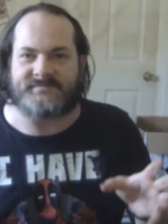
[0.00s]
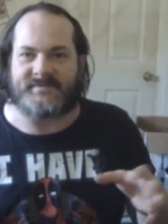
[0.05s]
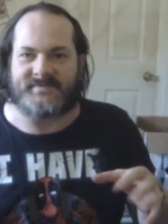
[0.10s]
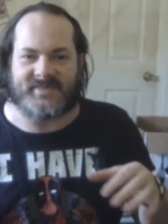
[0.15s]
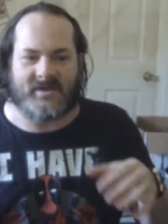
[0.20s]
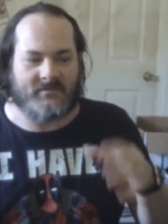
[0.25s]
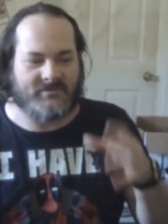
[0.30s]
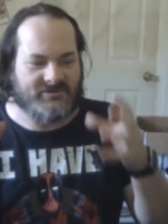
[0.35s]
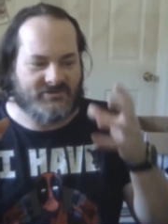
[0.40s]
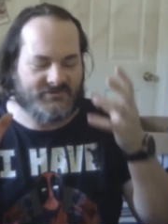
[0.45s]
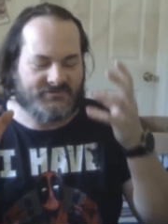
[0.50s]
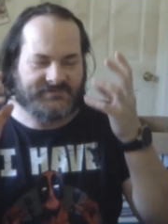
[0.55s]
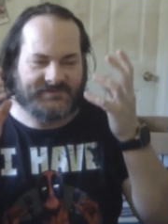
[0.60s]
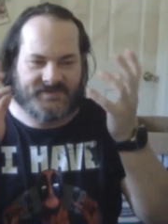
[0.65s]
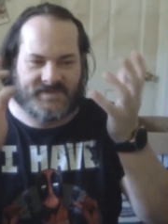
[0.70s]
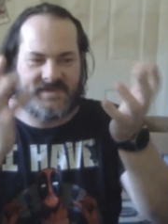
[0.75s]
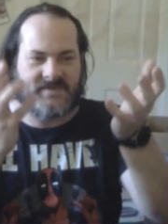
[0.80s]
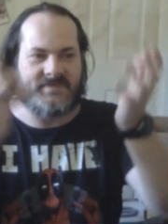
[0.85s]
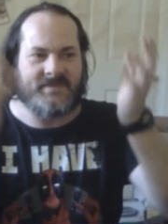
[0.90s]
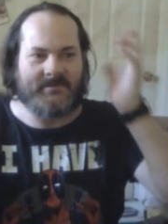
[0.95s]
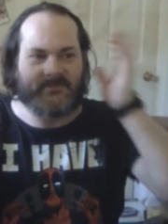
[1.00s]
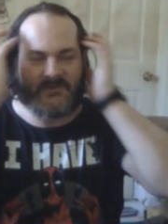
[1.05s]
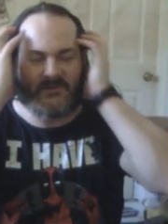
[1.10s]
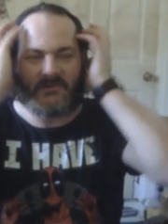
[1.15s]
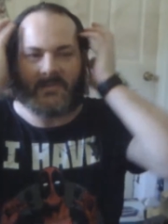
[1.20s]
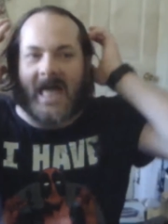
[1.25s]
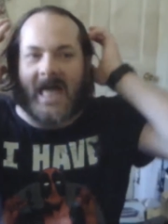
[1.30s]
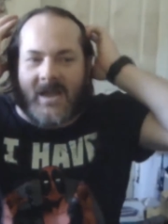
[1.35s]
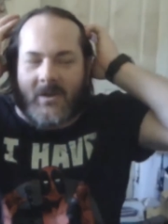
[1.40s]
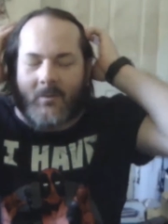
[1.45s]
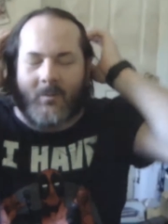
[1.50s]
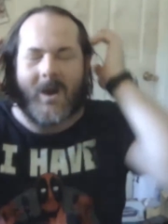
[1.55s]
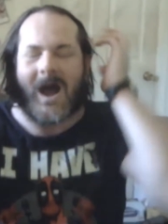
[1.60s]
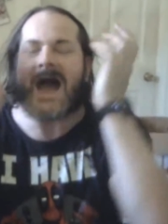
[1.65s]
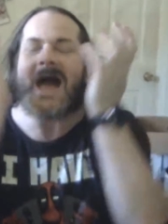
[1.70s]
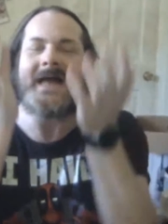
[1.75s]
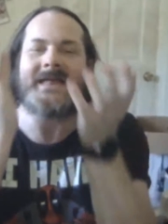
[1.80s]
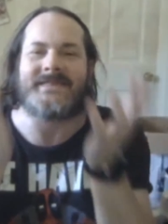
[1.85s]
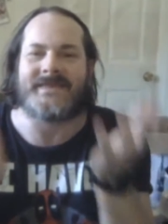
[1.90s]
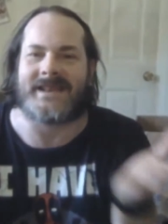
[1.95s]
But then when you see them, you're like,
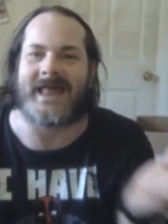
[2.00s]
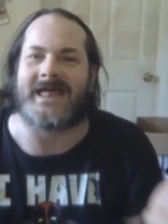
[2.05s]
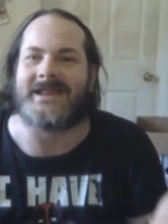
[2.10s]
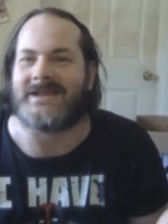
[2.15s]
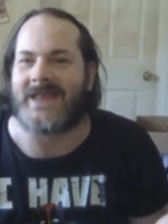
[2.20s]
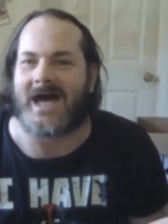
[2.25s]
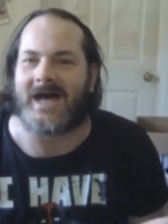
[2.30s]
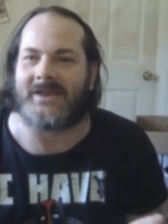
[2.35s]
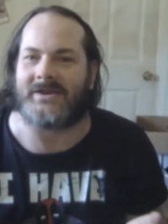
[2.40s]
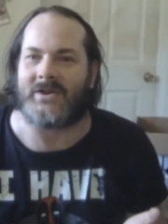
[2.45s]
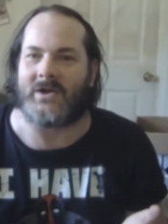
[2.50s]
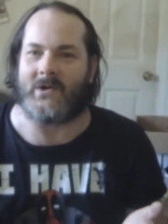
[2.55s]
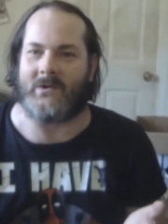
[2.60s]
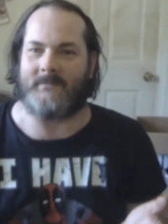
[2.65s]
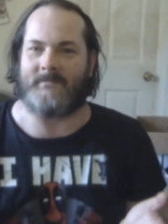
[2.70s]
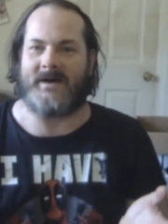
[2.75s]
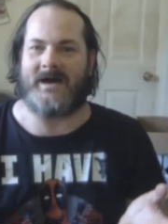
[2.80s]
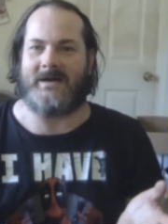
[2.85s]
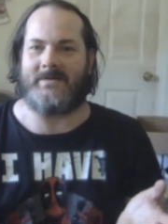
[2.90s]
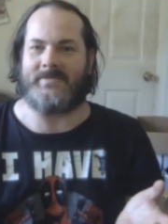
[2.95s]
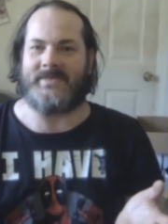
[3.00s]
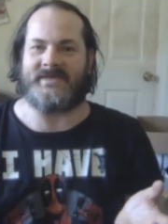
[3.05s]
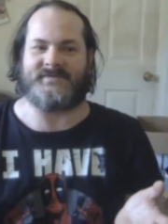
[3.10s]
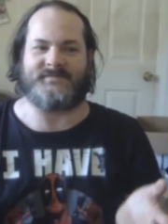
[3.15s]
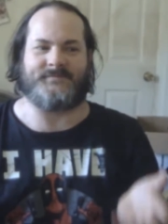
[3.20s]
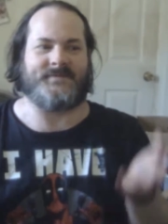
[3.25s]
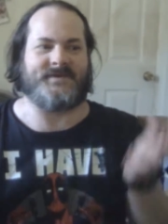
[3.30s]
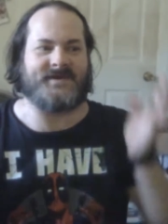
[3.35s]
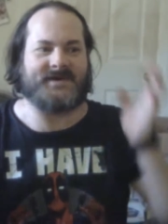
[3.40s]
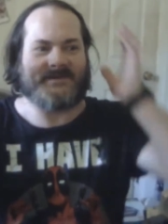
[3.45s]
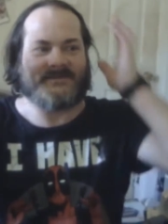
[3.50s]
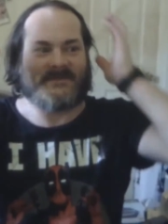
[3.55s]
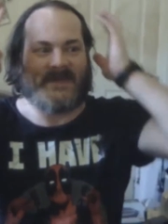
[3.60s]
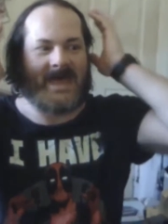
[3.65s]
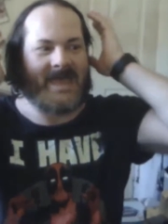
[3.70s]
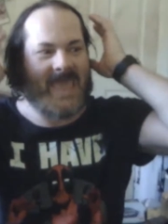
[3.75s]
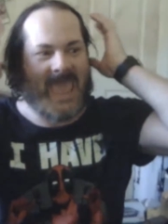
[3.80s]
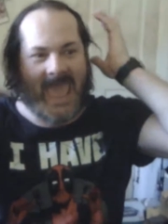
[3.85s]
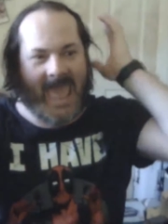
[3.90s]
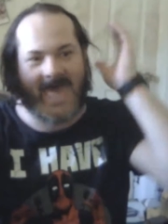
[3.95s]
why did I not know about this? Because
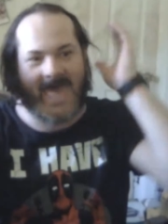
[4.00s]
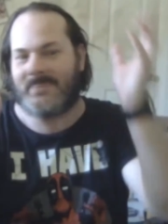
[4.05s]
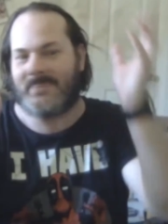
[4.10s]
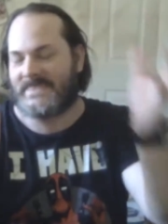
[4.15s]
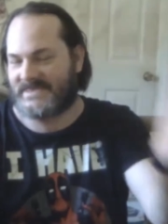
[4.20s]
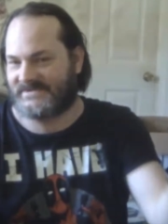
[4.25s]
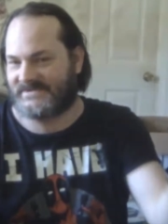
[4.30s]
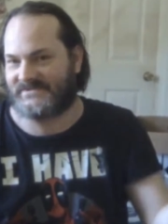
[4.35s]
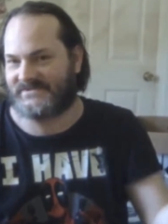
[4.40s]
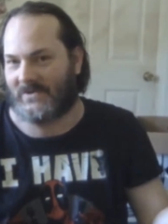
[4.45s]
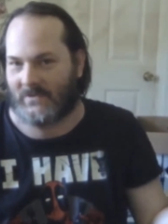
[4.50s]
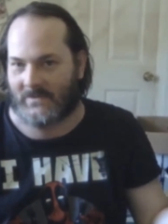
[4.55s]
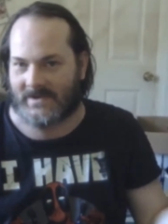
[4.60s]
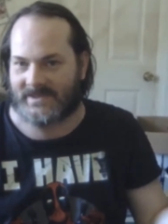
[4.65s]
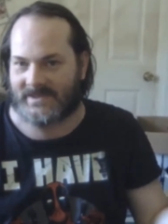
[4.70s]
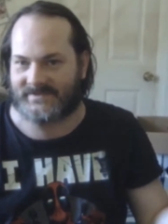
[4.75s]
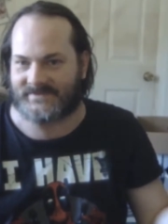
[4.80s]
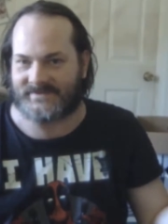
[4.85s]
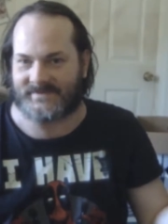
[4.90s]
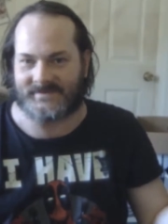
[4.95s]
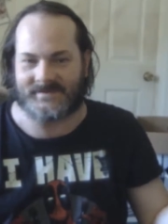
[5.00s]
I had these toys,